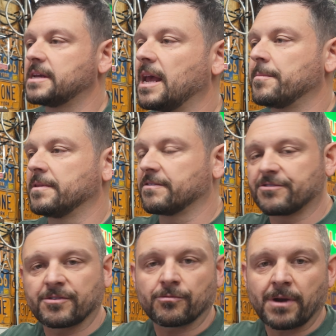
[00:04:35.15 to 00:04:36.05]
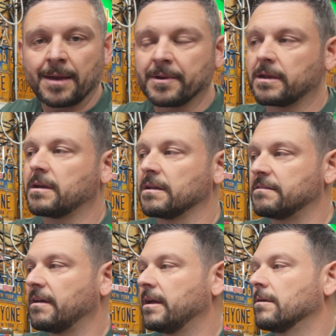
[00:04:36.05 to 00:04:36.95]
came in this ceramic
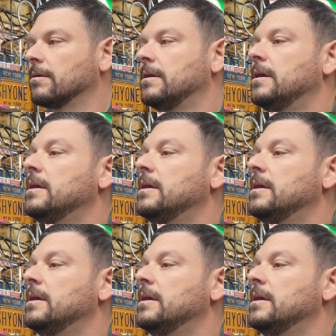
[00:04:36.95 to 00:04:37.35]
container.